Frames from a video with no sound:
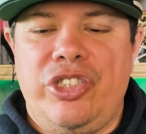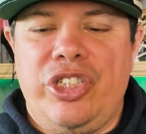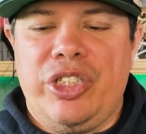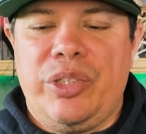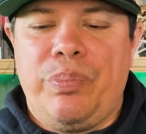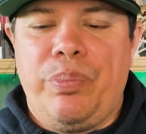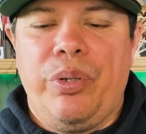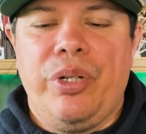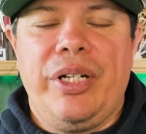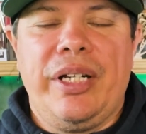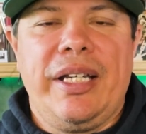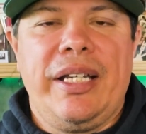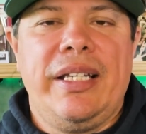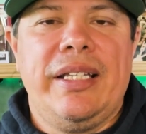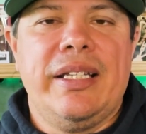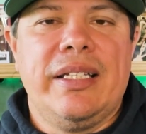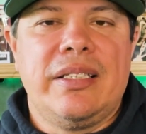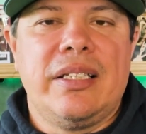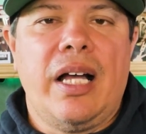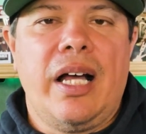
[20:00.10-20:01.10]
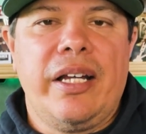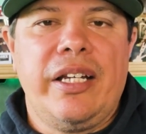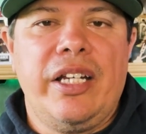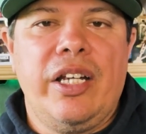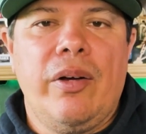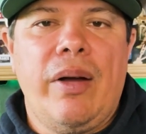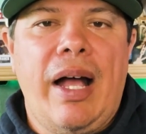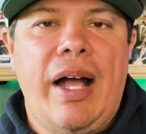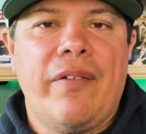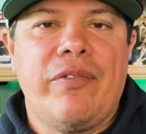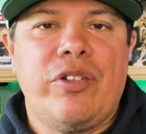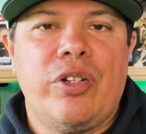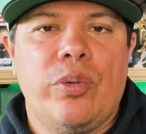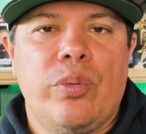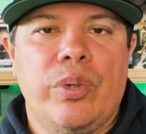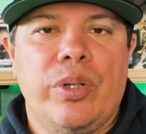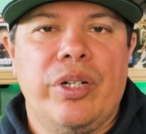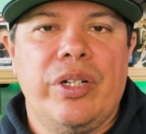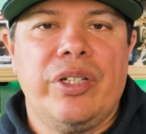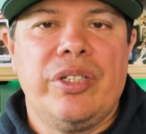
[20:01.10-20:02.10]
just putting in this audio
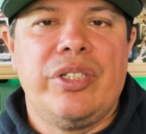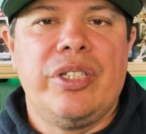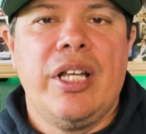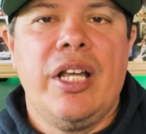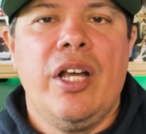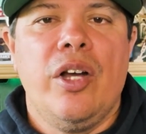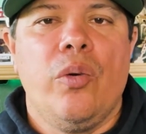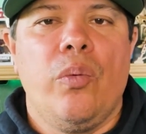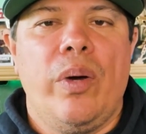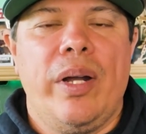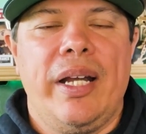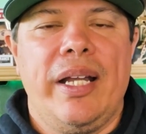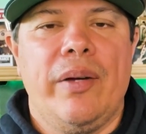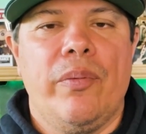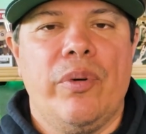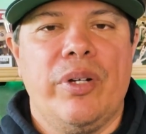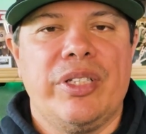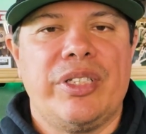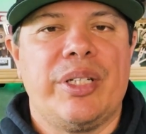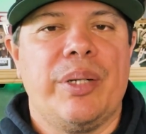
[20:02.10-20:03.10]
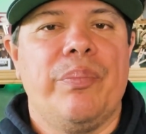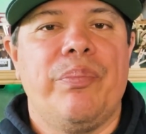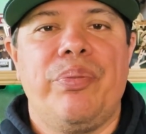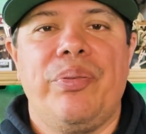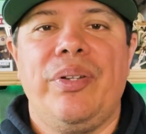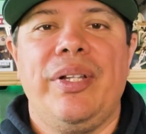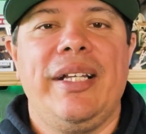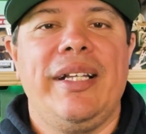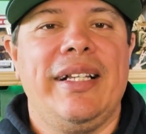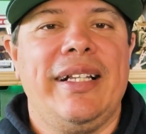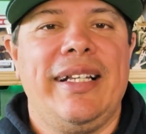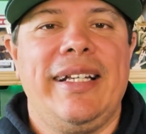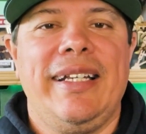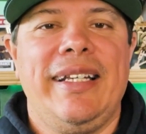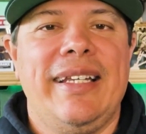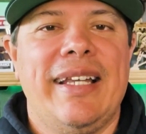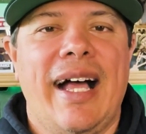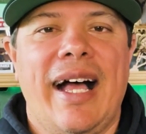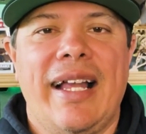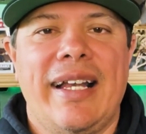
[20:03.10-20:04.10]
afterwards when it was completely
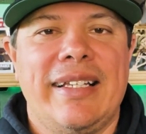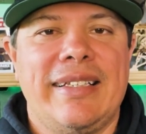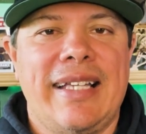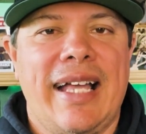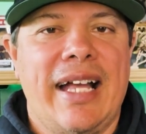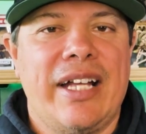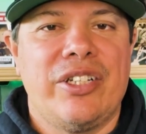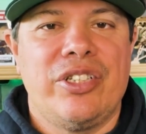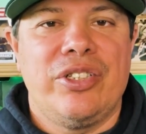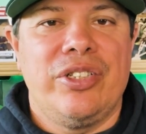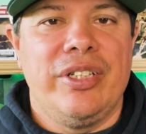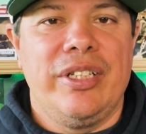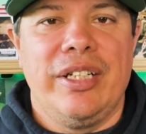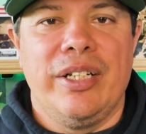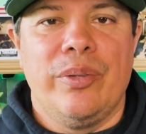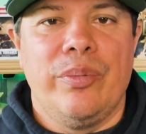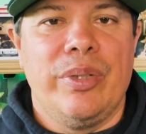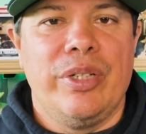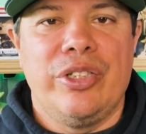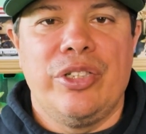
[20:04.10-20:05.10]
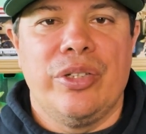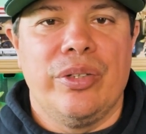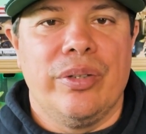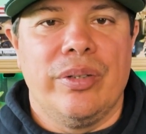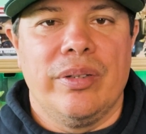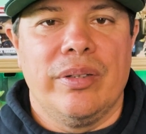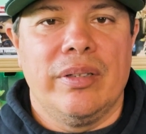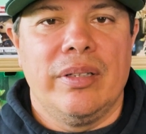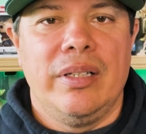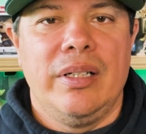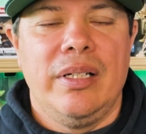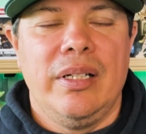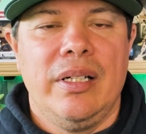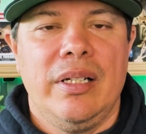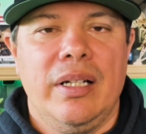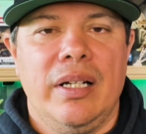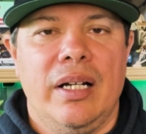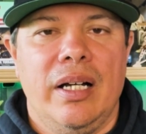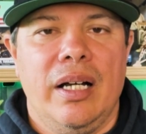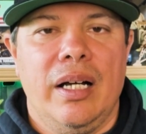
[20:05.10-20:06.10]
not attached to the original
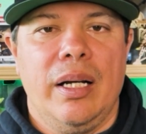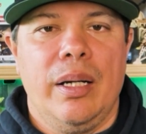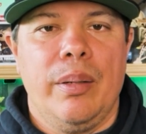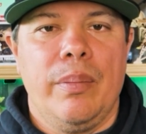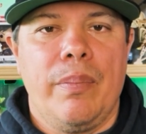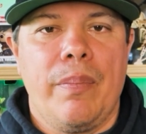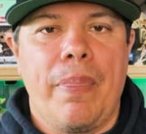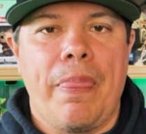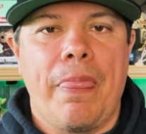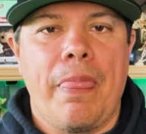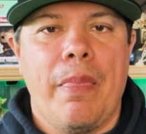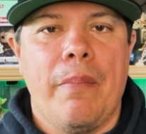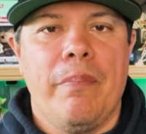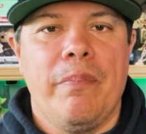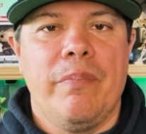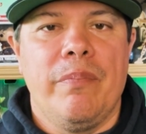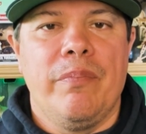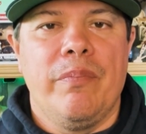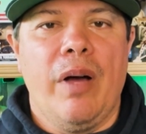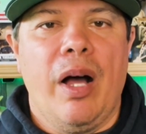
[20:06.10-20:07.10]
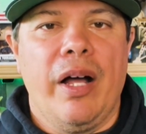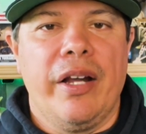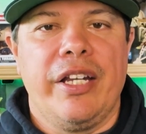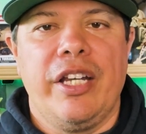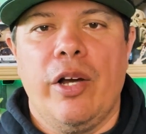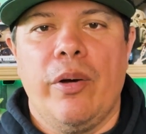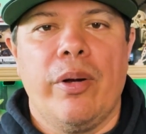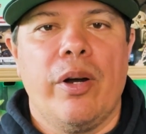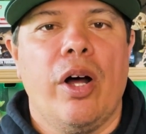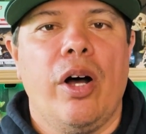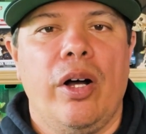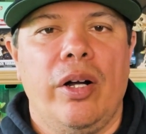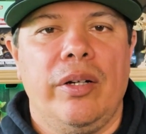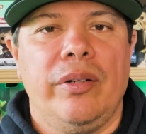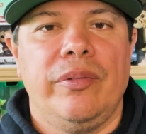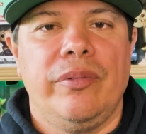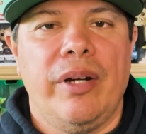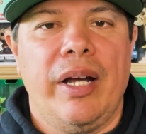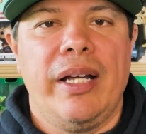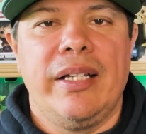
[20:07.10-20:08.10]
audio at all,
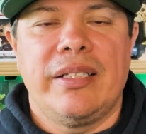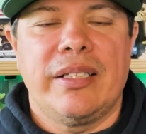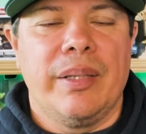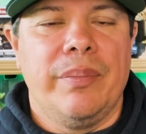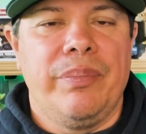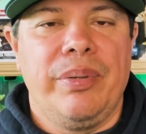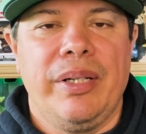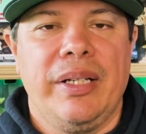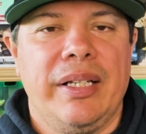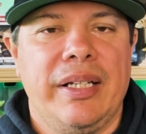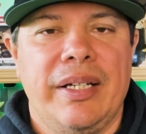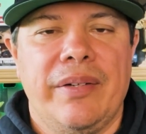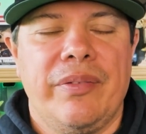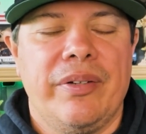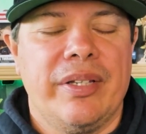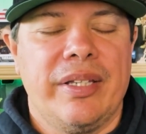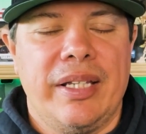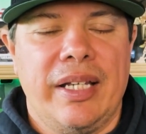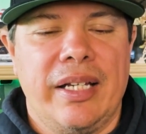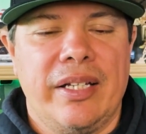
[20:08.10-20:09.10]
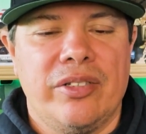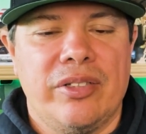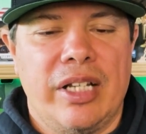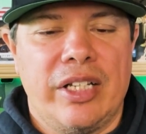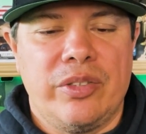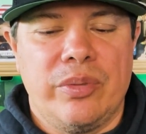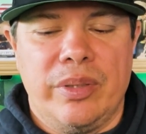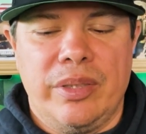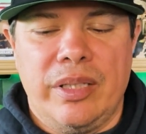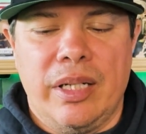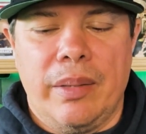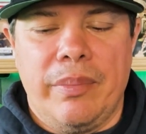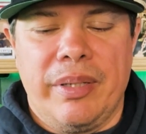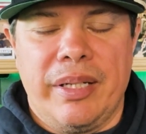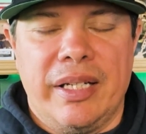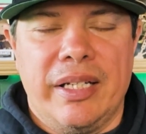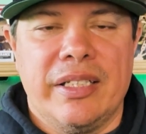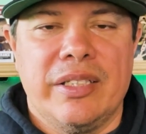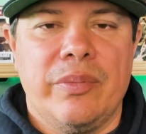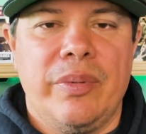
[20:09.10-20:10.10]
right? It's completely different things. That's what
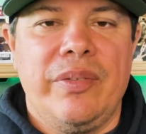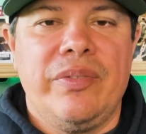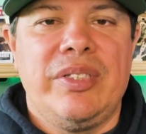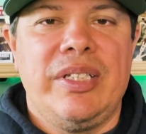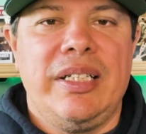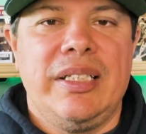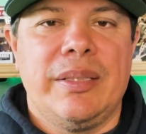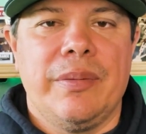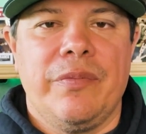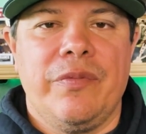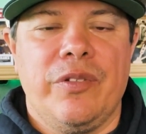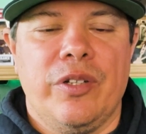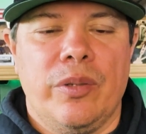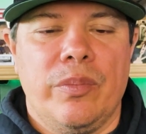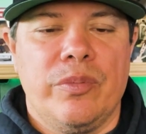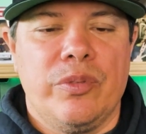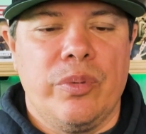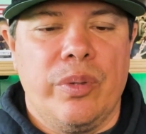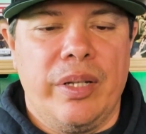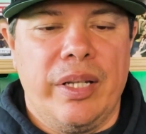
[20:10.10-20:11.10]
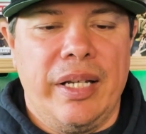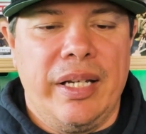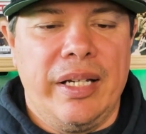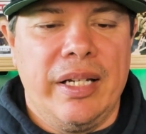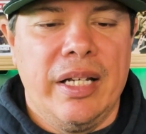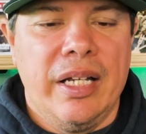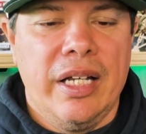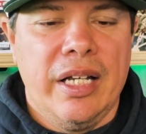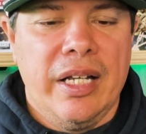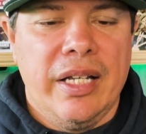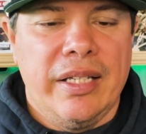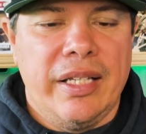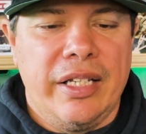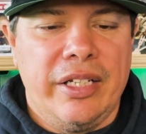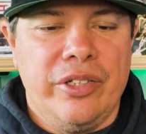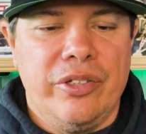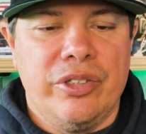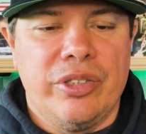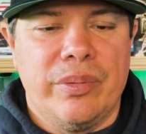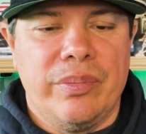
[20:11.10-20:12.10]
dubbing is, and we've seen some films where they
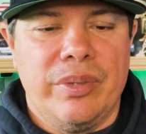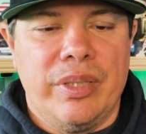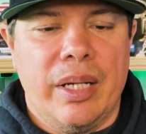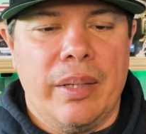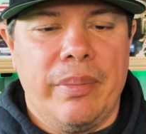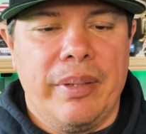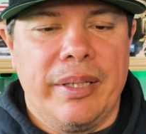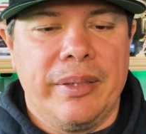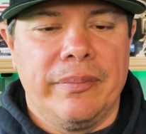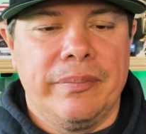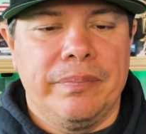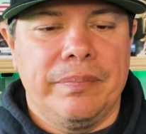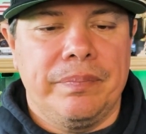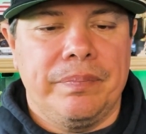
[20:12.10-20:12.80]
use some dubbing.